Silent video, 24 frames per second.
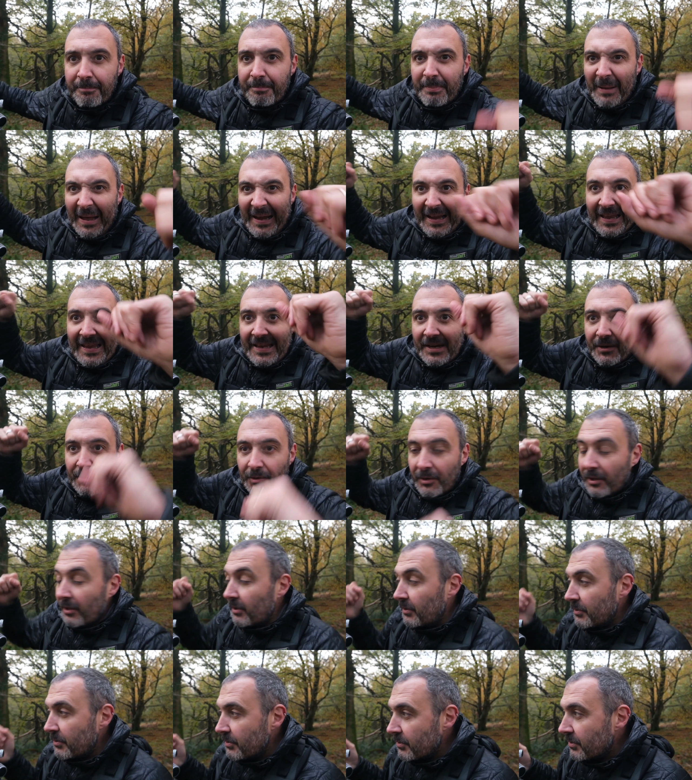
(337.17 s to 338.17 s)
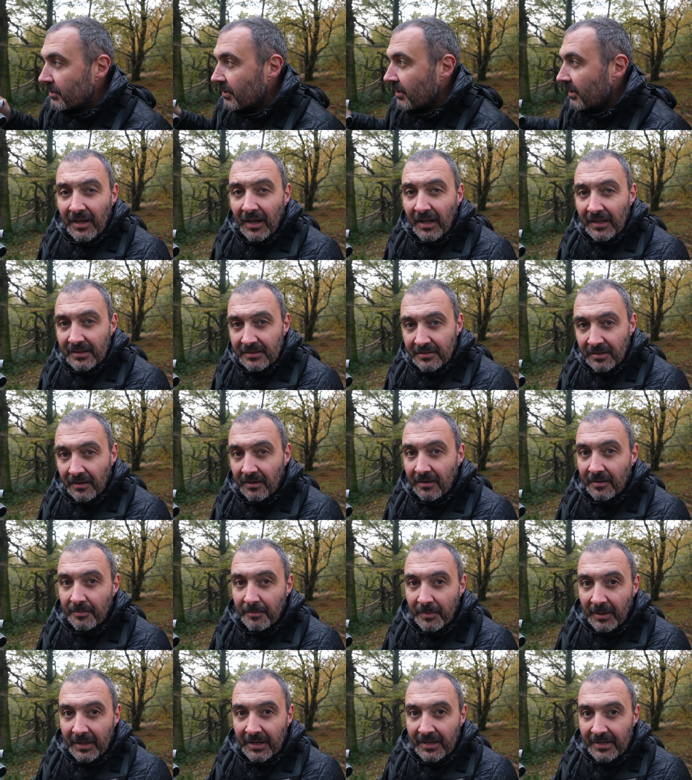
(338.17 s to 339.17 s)
Bag of your clothes. I'll
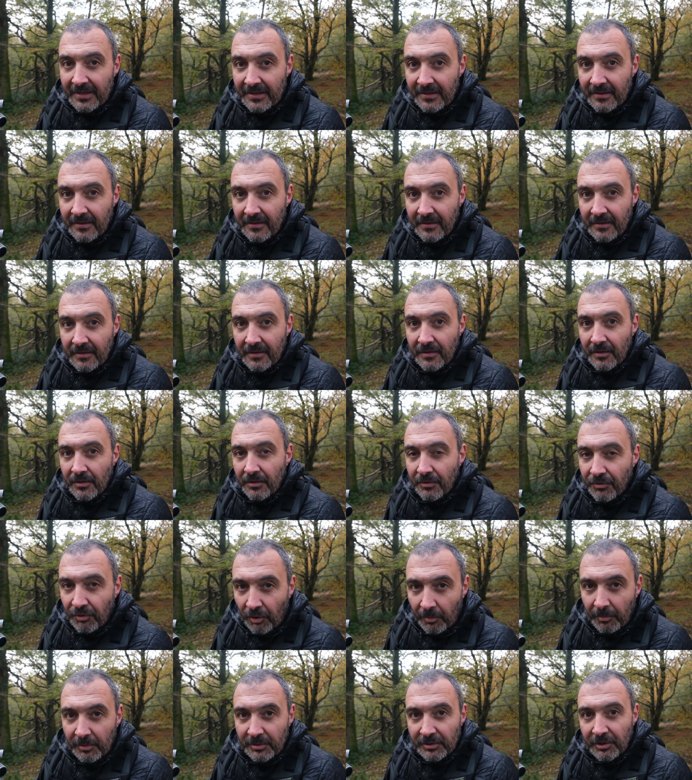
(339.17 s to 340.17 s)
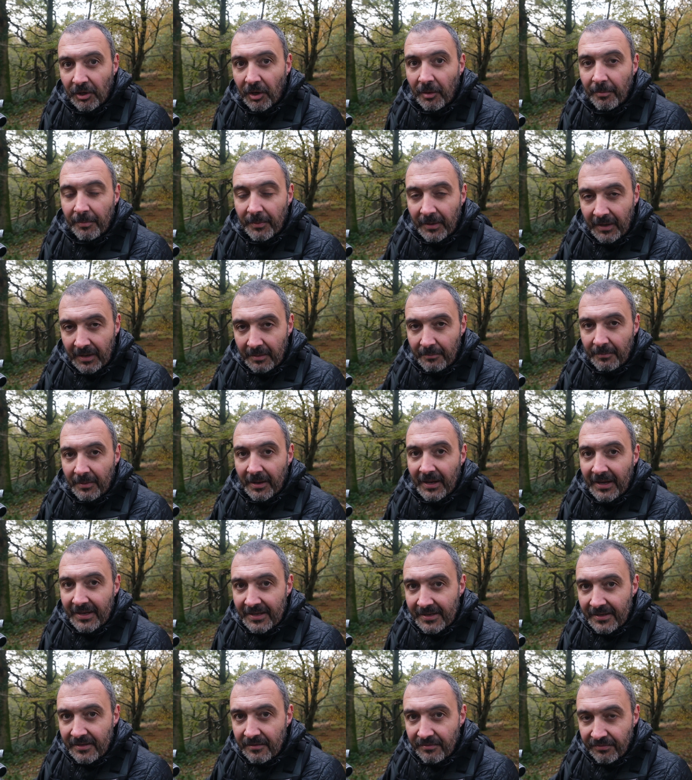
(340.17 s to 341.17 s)
tuck my thermal top and
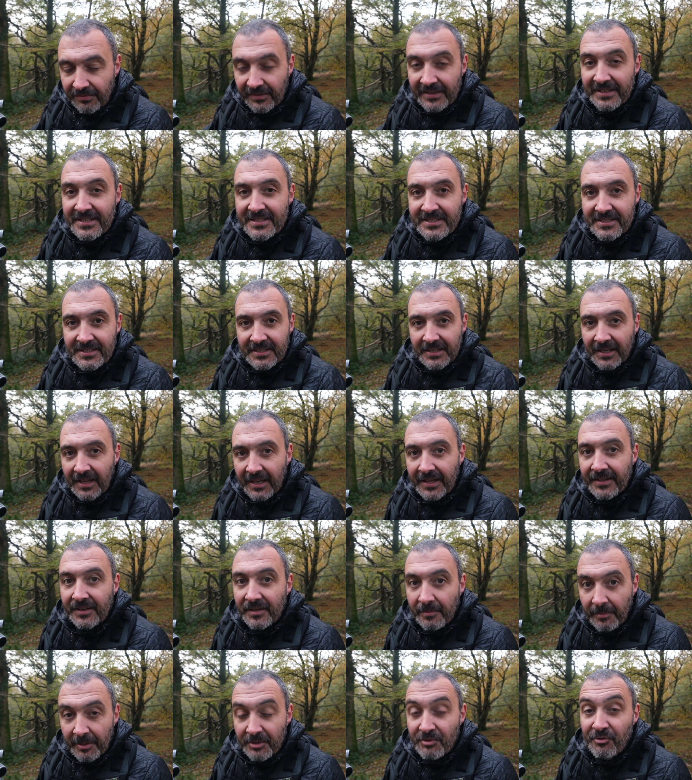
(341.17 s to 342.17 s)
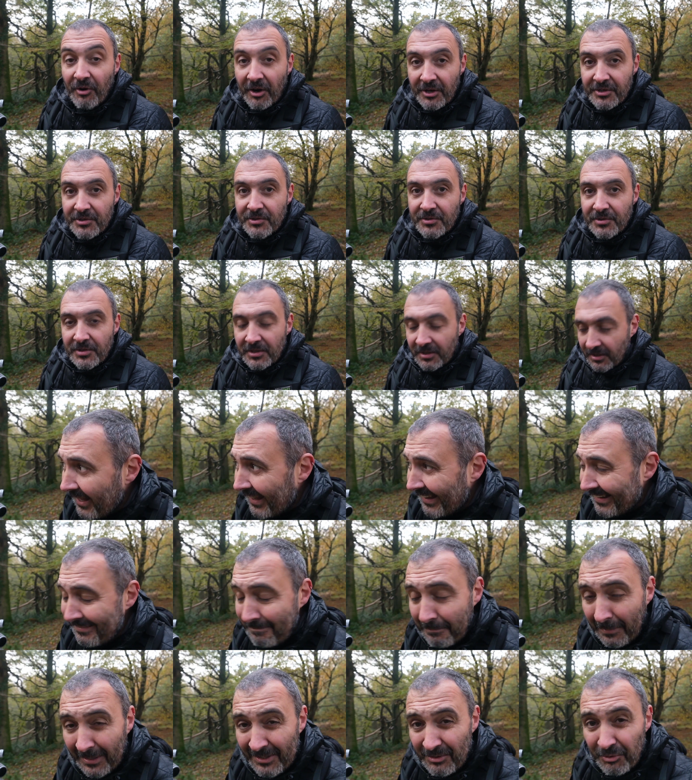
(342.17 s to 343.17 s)
my fleece into my trousers.
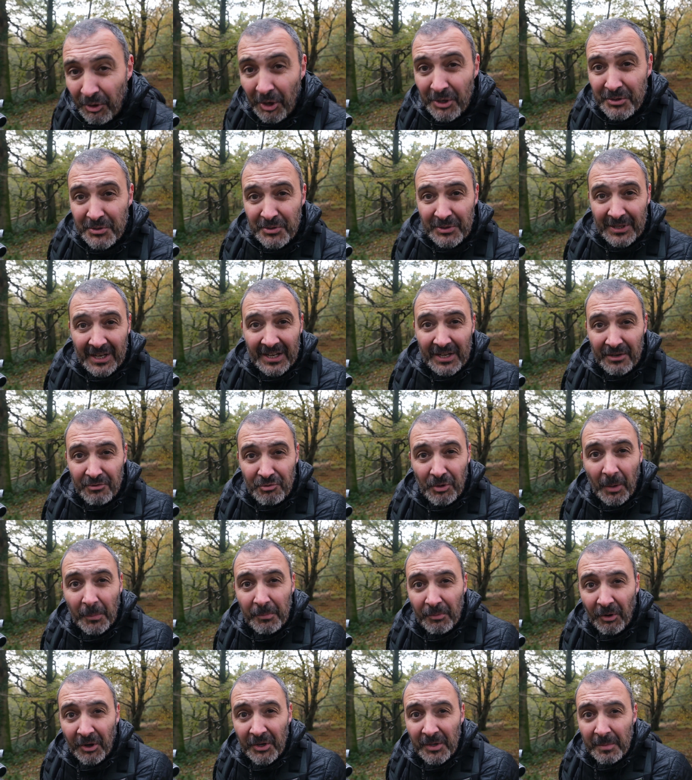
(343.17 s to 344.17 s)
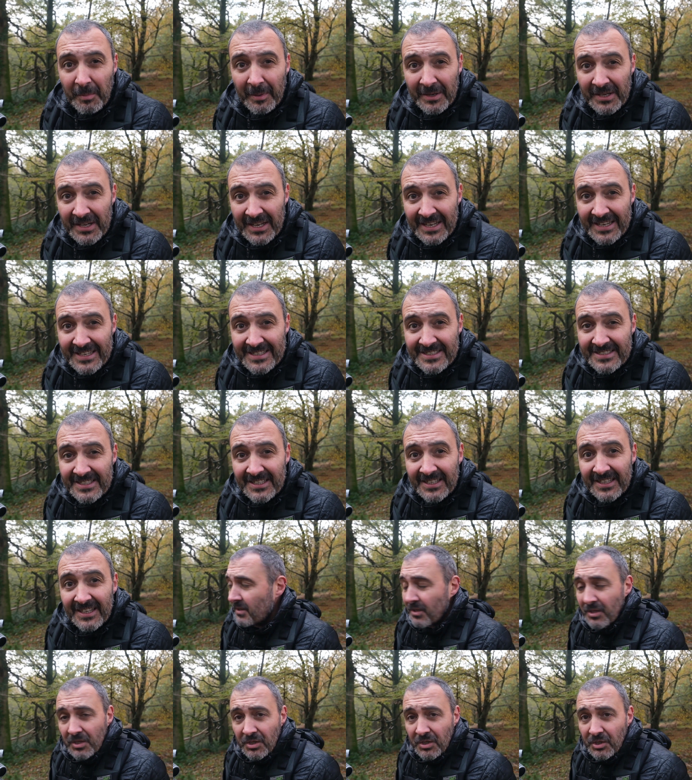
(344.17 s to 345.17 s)
My trousers kind of drop around to my knees.
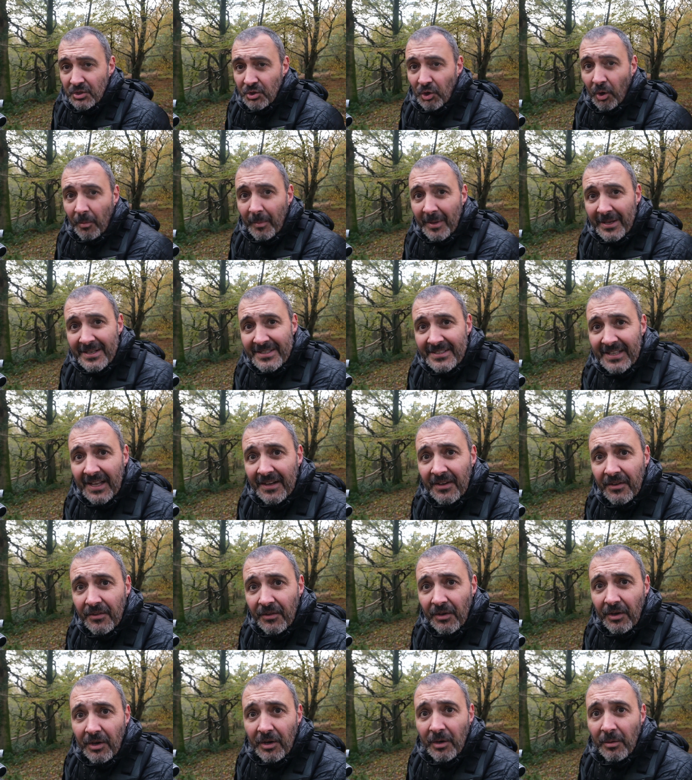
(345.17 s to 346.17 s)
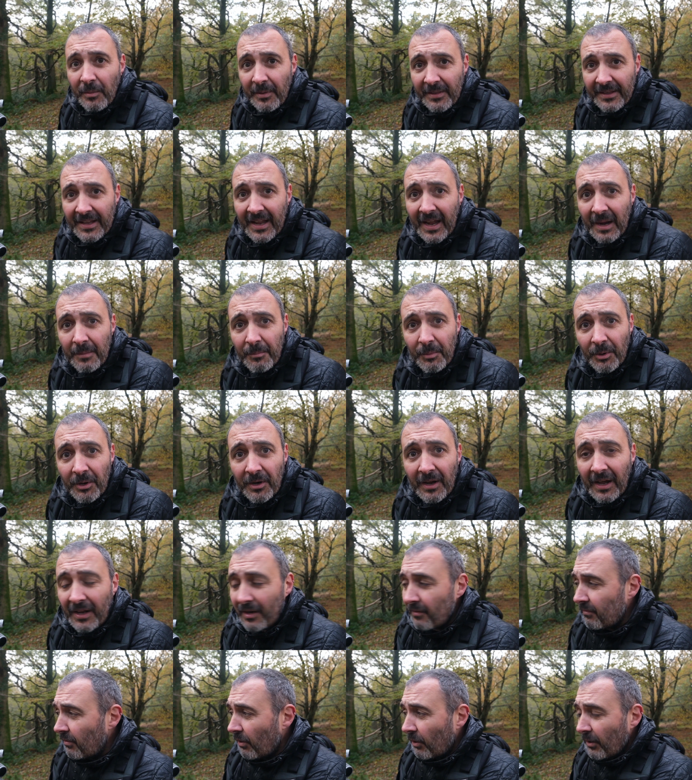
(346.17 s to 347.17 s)
Saw me standing there with a camera
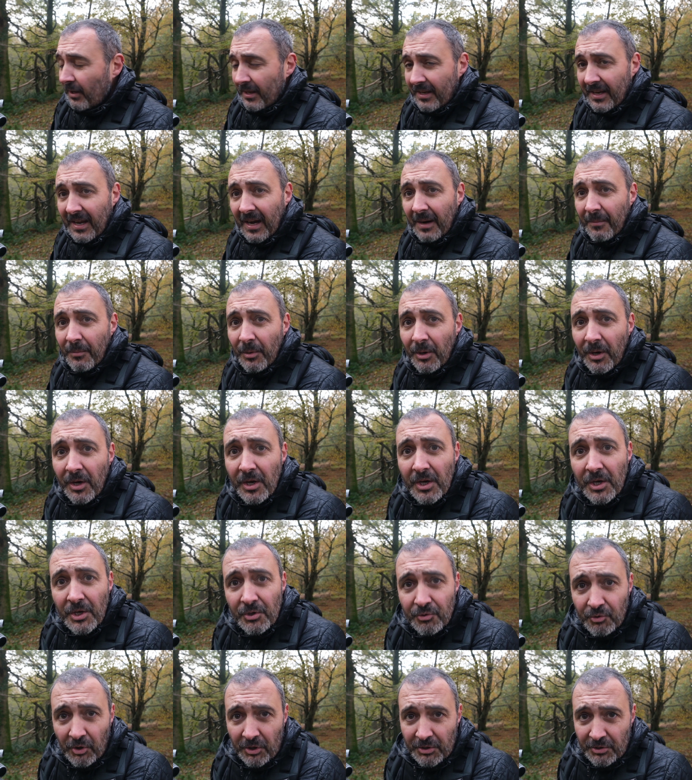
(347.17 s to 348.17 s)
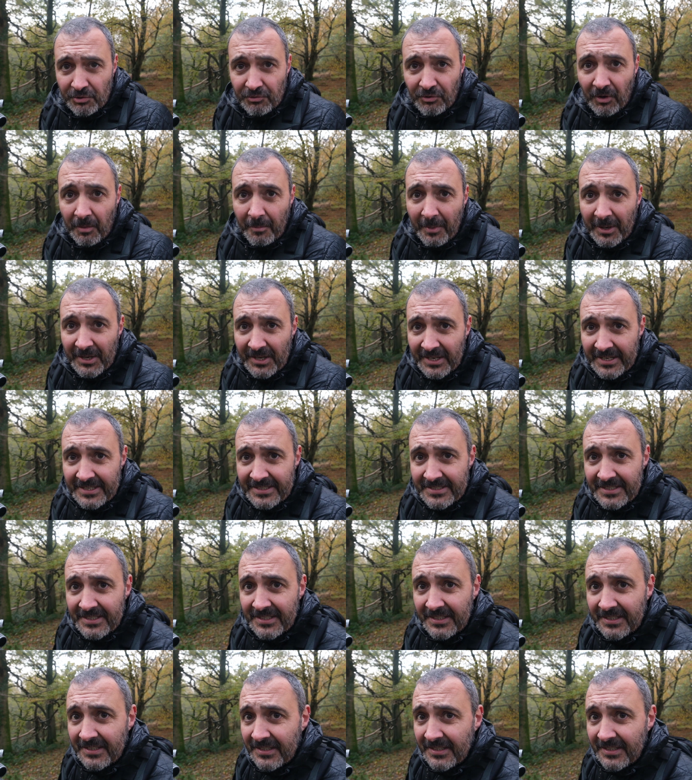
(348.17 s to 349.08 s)
and a vlogging camera, trousers around my knees.